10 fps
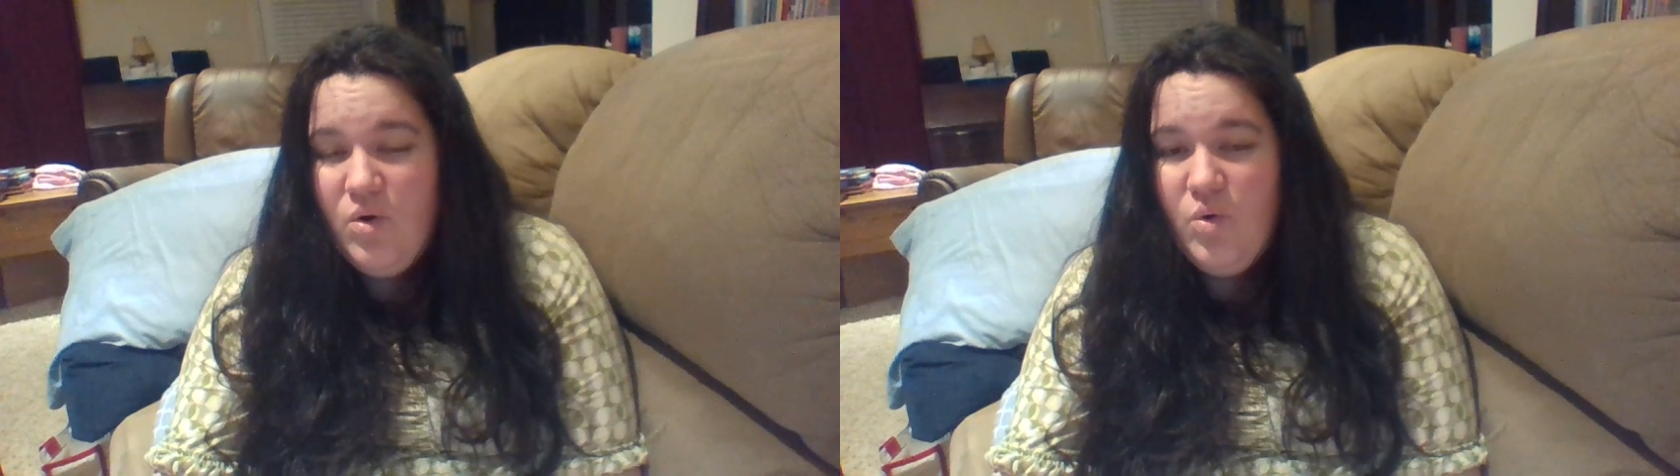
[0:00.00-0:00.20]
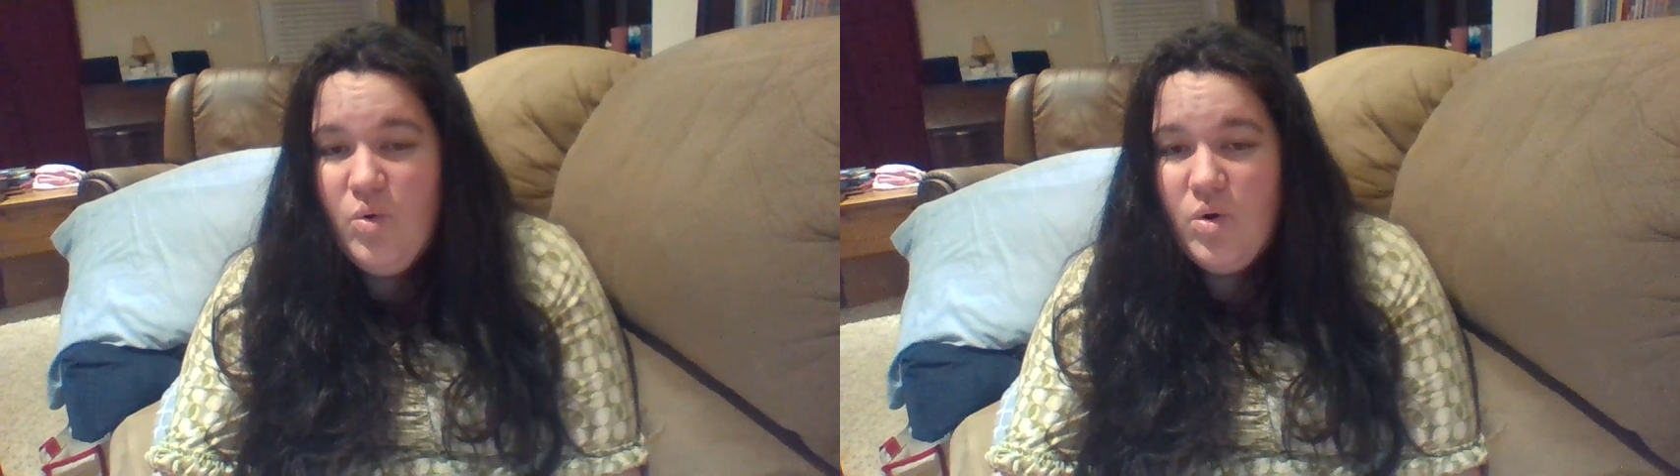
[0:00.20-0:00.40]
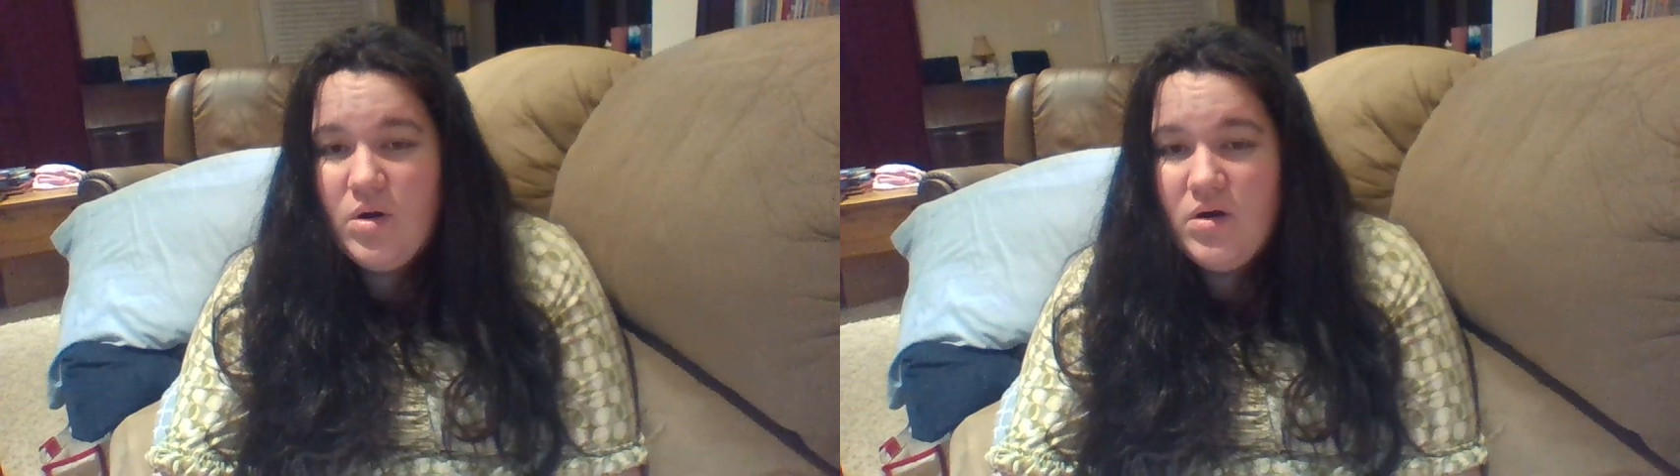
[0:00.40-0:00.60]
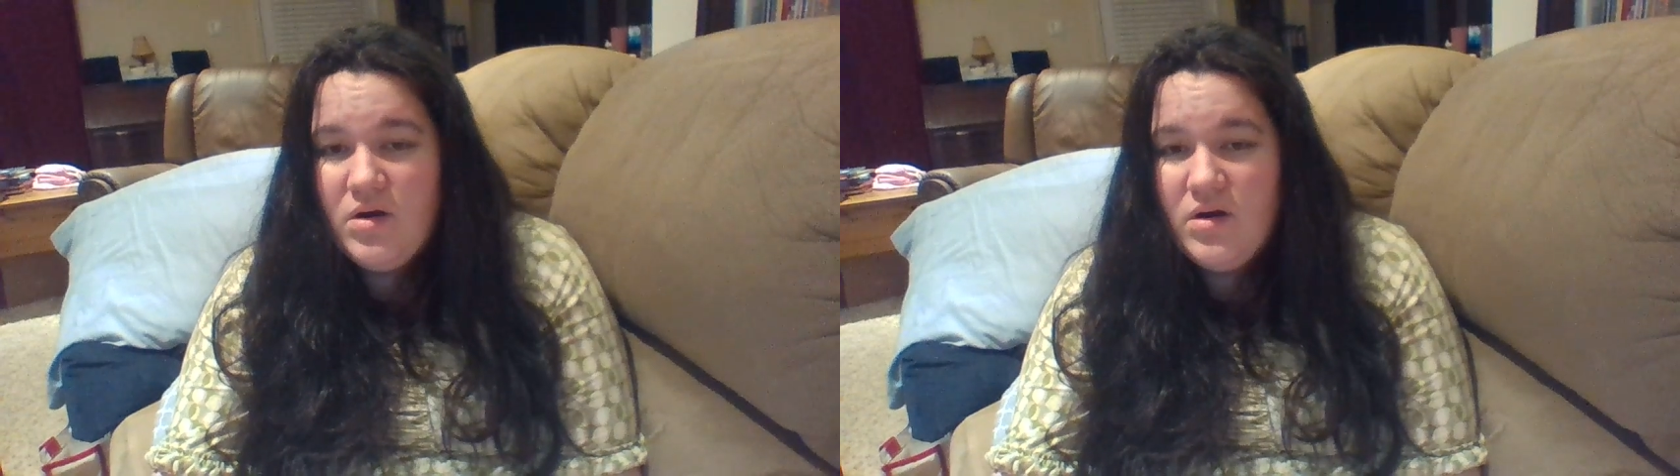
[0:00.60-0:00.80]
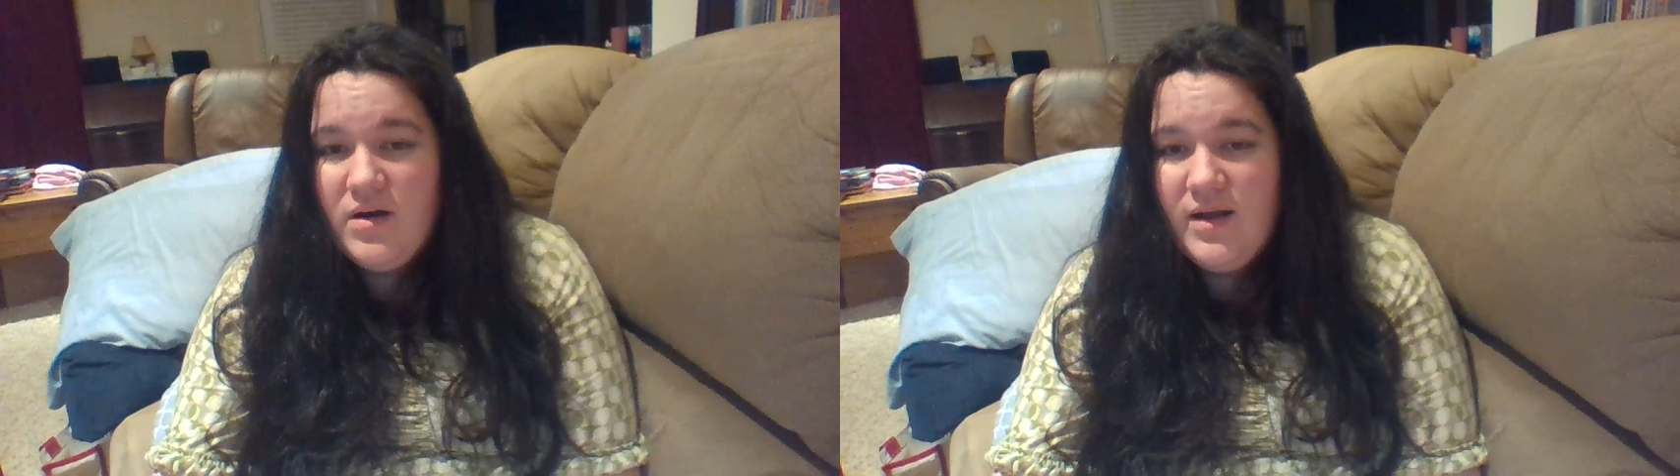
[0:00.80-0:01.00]

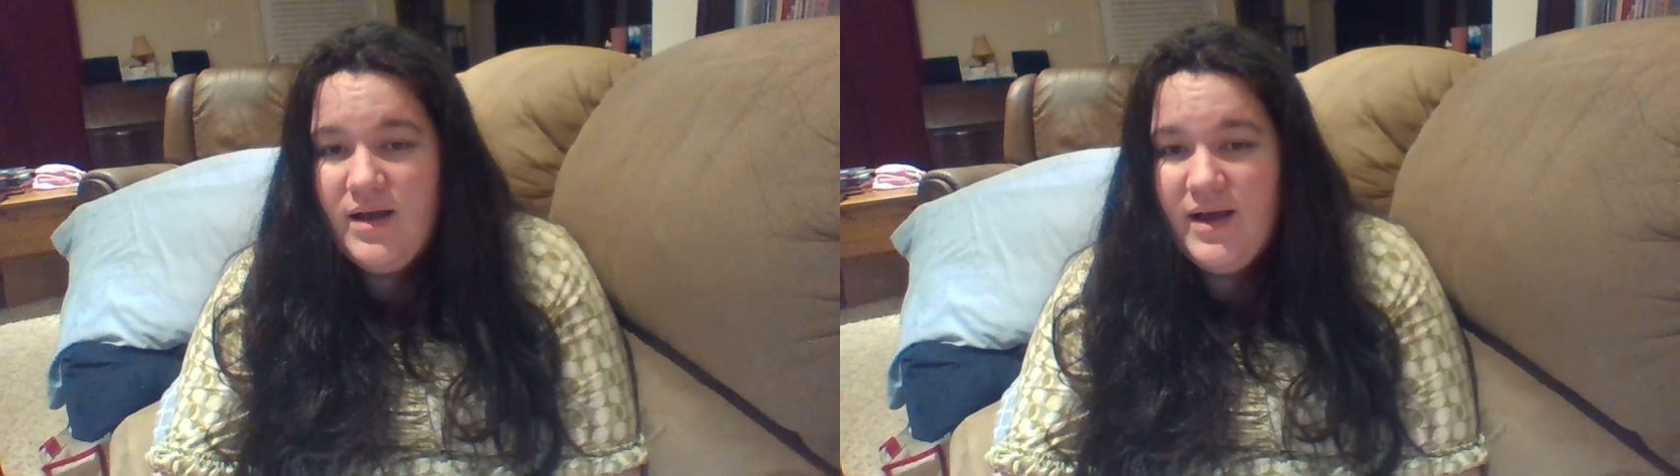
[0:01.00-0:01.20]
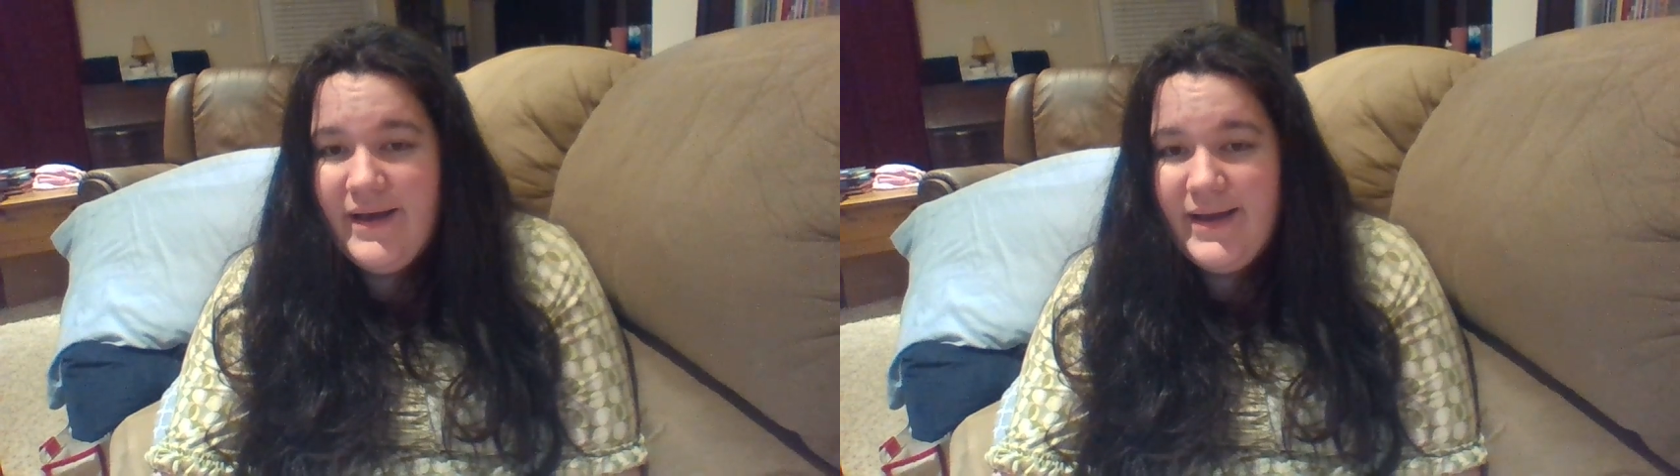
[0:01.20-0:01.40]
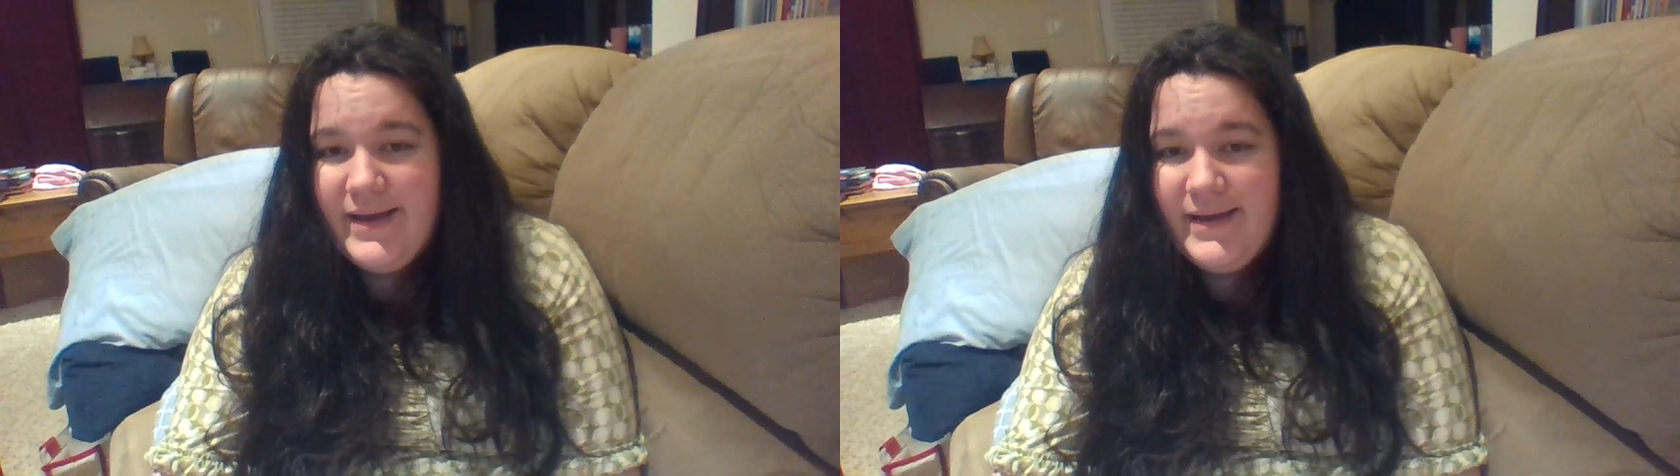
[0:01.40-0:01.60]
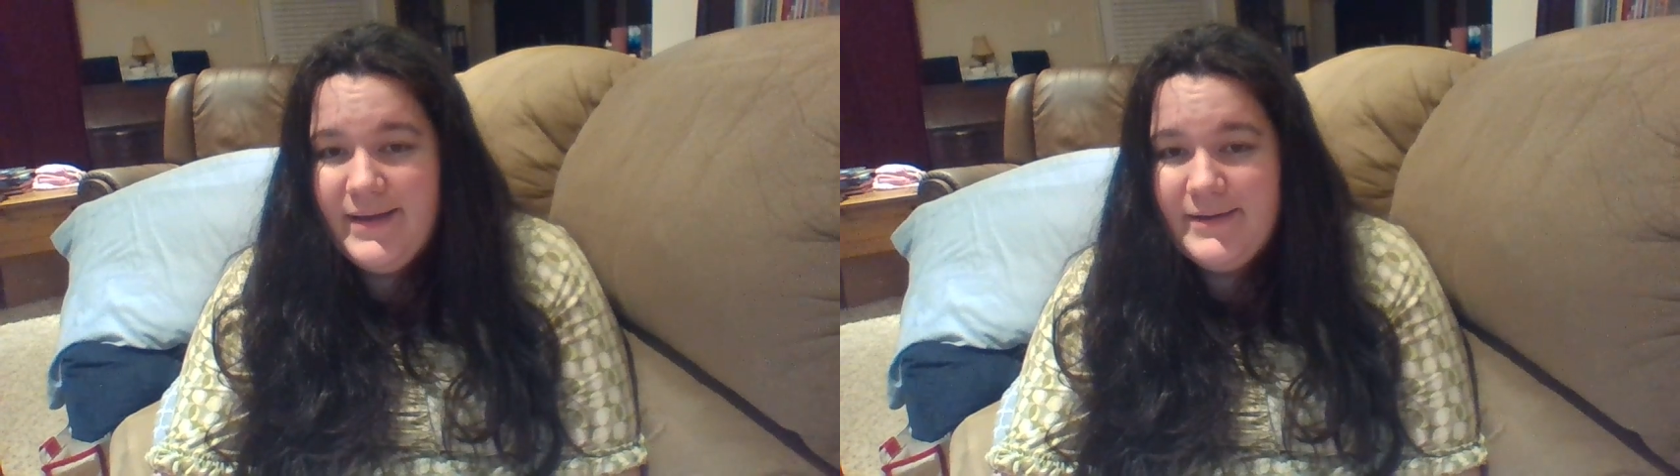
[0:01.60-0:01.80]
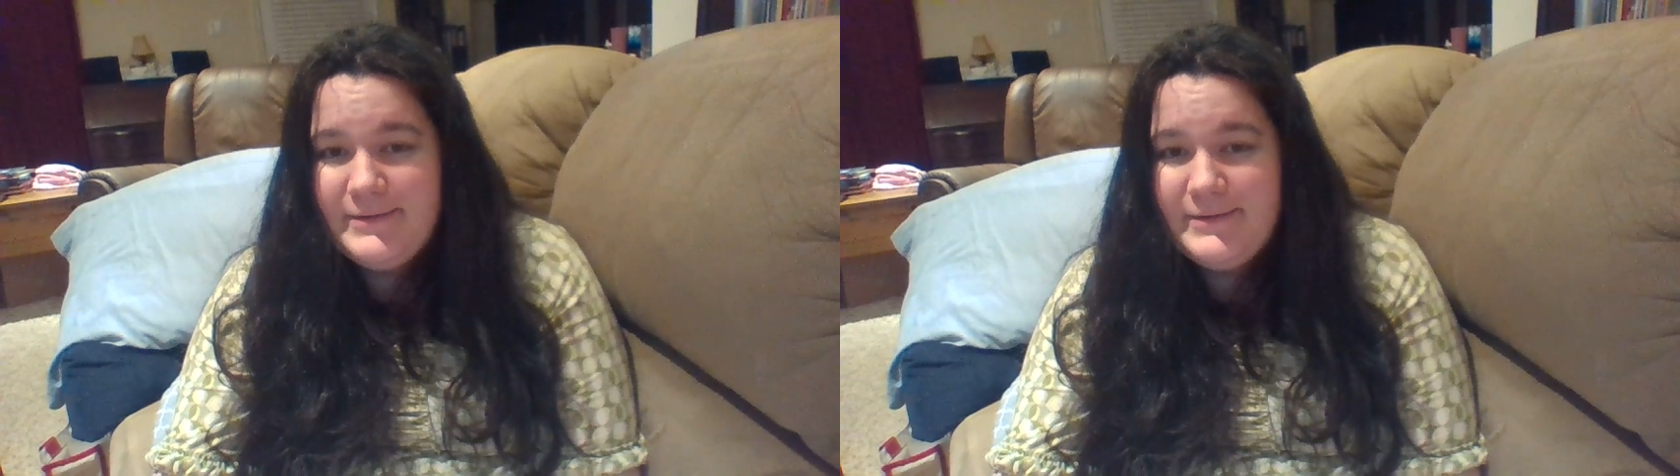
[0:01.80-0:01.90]
or I